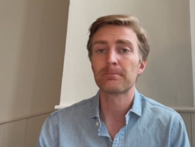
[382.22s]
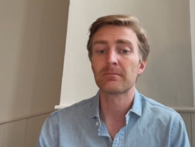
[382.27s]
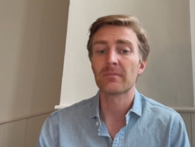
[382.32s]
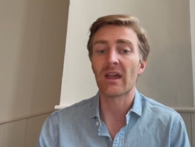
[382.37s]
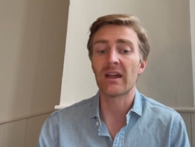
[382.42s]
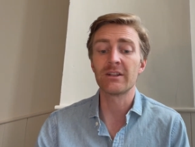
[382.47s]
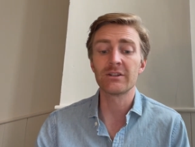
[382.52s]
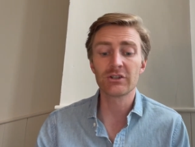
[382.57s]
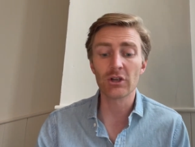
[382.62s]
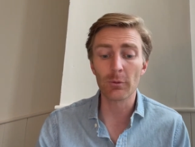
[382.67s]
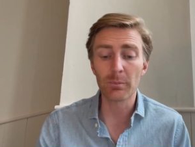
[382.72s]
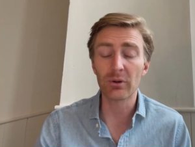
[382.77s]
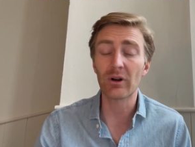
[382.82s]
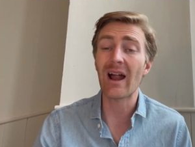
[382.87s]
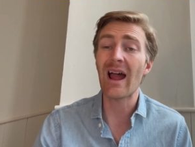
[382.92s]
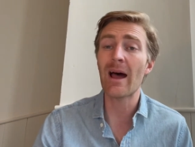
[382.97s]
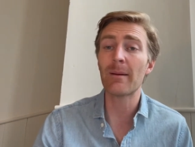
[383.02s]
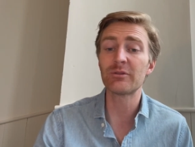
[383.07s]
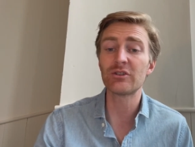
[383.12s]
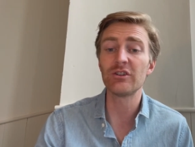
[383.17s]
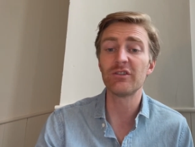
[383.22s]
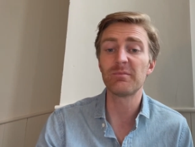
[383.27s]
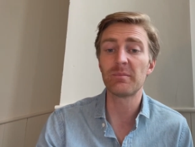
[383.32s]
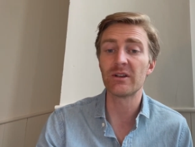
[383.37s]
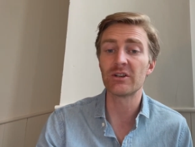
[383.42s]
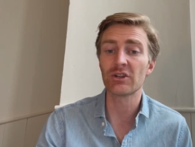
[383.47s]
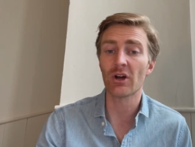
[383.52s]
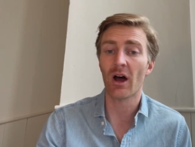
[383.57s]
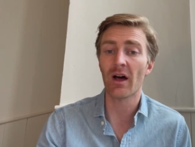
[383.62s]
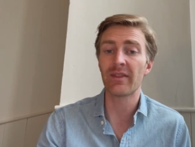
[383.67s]
And so perhaps you've been
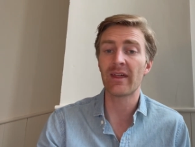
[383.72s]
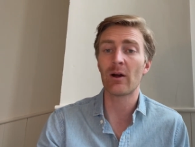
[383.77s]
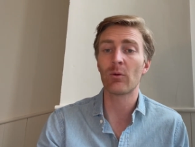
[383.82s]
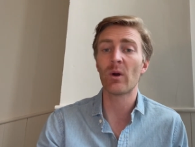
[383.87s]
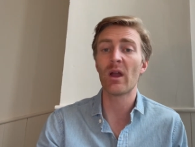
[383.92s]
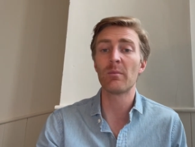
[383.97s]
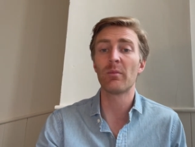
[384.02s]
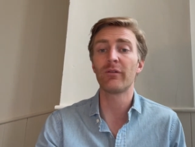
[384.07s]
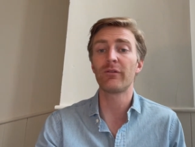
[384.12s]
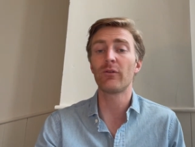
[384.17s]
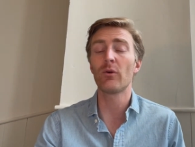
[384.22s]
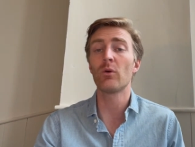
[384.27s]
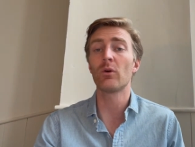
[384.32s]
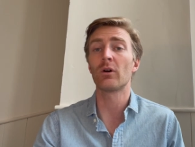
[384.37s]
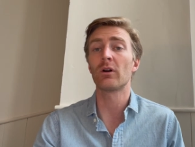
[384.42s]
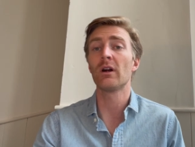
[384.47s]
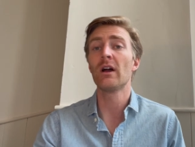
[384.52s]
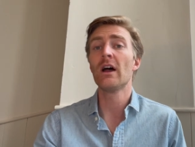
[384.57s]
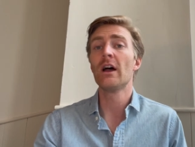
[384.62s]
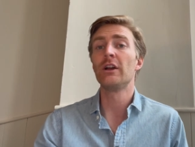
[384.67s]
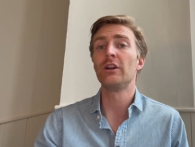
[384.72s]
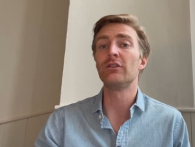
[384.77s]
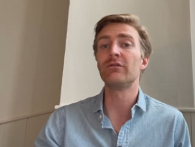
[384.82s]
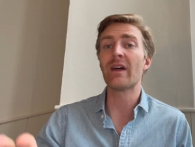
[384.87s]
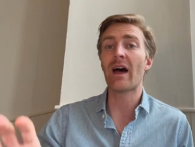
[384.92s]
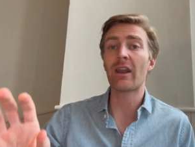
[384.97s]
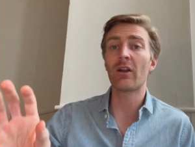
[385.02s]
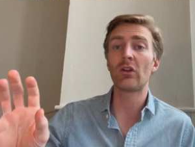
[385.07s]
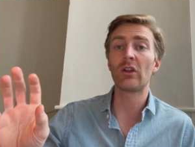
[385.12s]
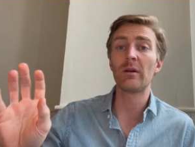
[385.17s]
taught that way before. You've
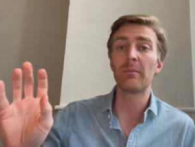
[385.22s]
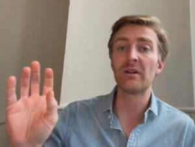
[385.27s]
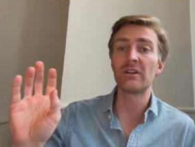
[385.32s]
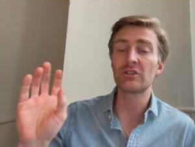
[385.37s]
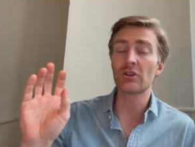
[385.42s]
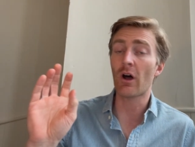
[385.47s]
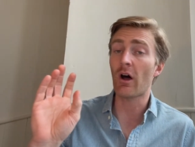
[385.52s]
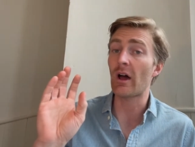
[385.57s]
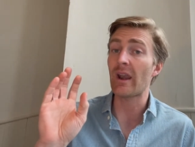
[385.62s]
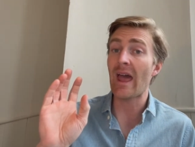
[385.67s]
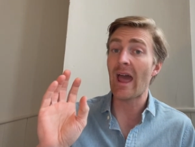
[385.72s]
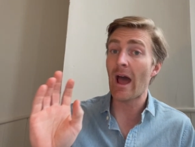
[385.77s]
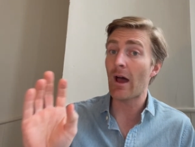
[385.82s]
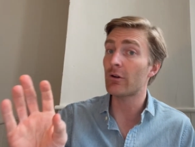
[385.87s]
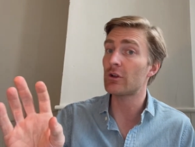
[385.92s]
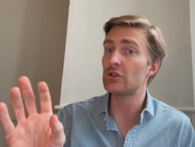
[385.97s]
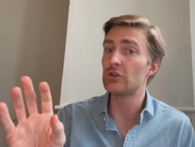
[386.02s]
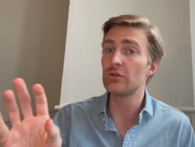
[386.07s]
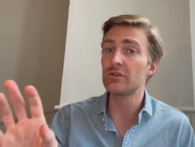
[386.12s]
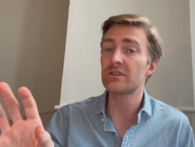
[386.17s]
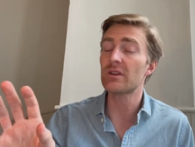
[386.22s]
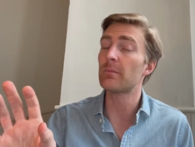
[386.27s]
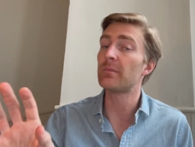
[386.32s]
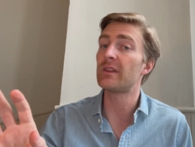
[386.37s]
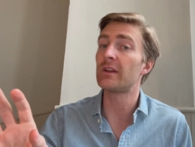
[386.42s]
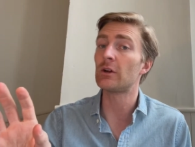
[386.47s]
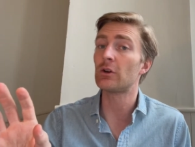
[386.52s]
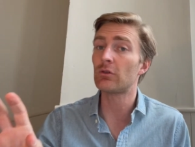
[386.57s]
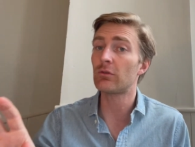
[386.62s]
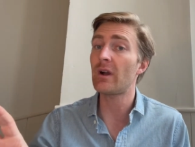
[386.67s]
not only been taught how to do
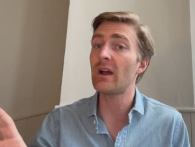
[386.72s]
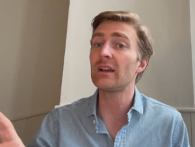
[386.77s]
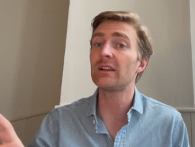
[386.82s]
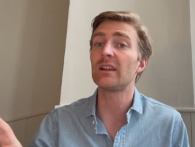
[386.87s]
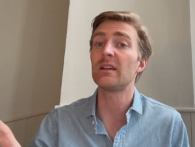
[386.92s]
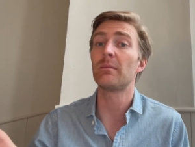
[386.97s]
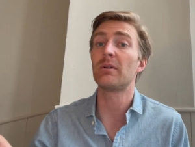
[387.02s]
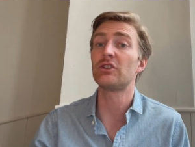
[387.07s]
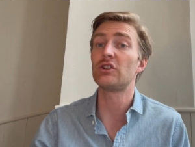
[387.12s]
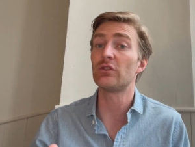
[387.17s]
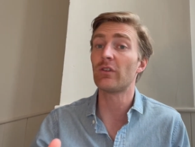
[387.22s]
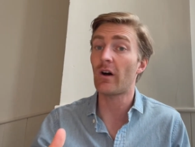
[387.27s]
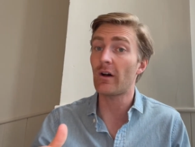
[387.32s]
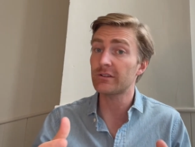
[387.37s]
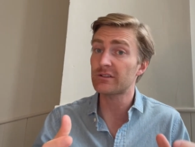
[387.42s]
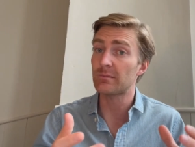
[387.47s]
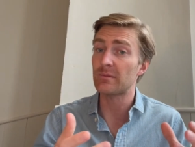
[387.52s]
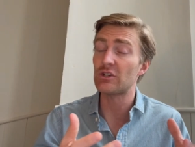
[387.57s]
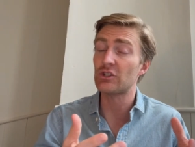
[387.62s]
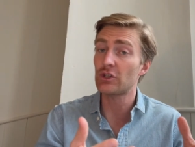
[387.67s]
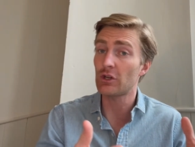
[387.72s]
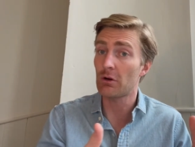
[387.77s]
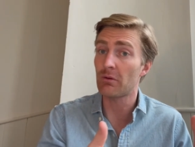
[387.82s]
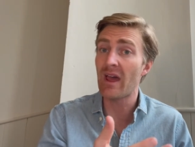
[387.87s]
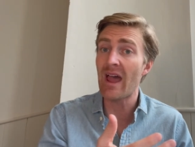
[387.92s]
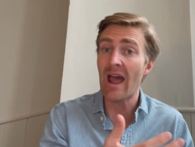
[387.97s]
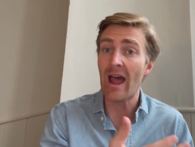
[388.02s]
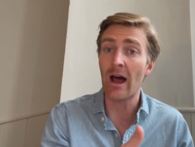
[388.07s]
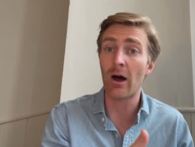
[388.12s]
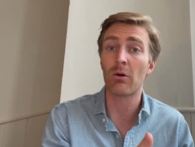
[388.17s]
something correctly, but you've also been shown
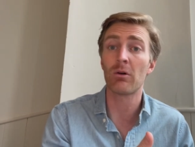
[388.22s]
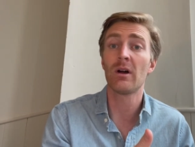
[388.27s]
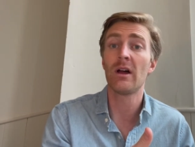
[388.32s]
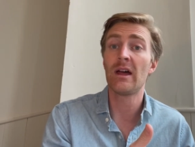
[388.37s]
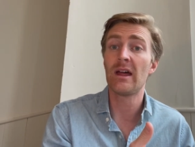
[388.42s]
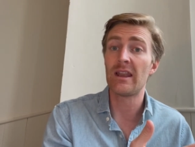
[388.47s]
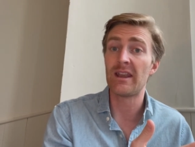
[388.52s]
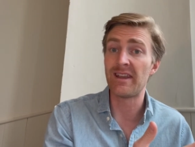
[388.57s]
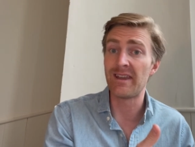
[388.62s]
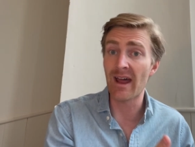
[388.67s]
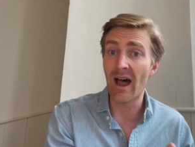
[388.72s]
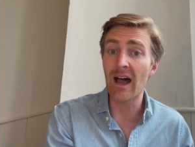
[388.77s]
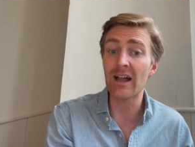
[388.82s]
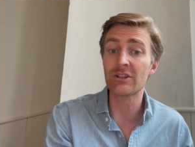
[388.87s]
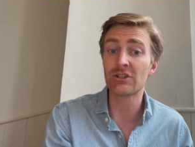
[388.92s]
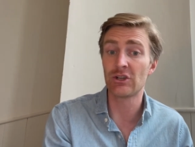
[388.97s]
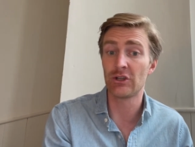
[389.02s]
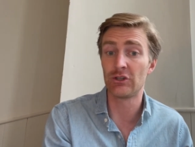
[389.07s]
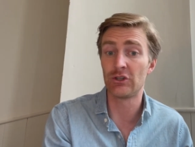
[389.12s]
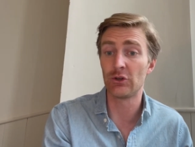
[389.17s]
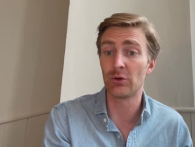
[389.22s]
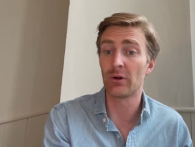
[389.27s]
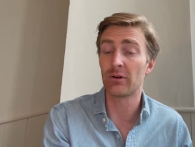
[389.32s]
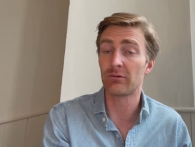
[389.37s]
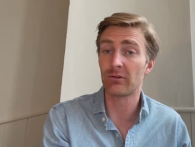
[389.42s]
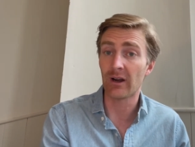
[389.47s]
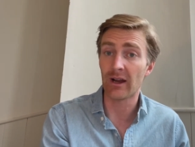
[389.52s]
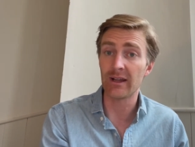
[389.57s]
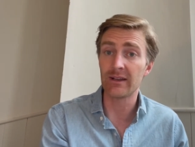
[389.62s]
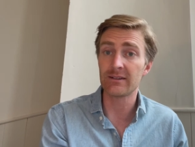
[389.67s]
how not to do it
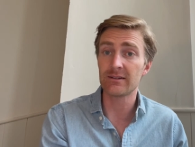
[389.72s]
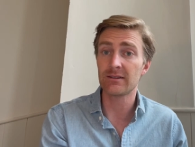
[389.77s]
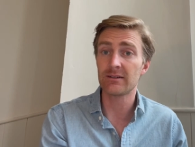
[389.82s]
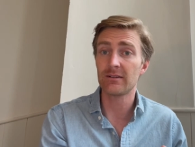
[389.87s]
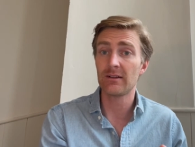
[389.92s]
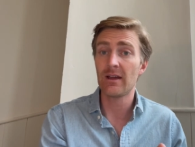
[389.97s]
right.